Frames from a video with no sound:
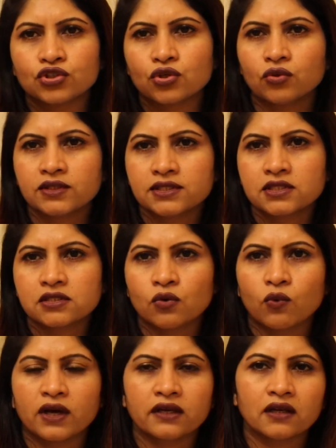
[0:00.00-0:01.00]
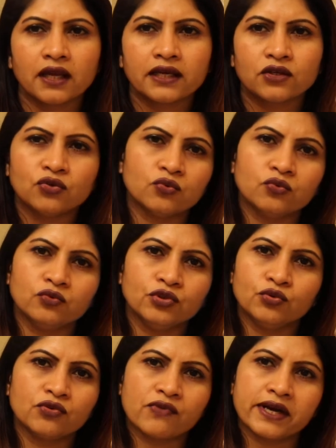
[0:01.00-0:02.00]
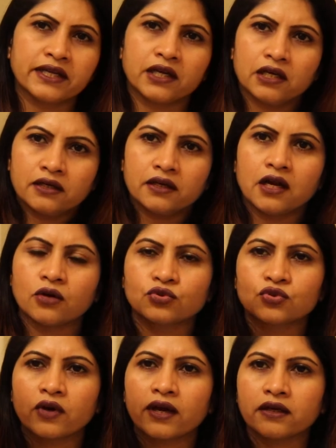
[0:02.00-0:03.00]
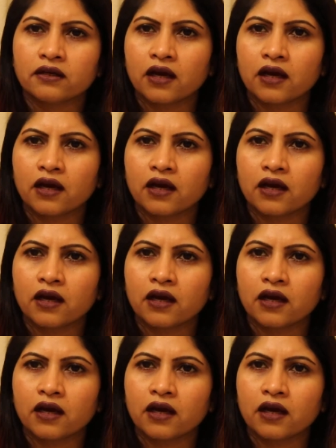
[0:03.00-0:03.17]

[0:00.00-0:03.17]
So this is the one like you you would find in Ulta now. So I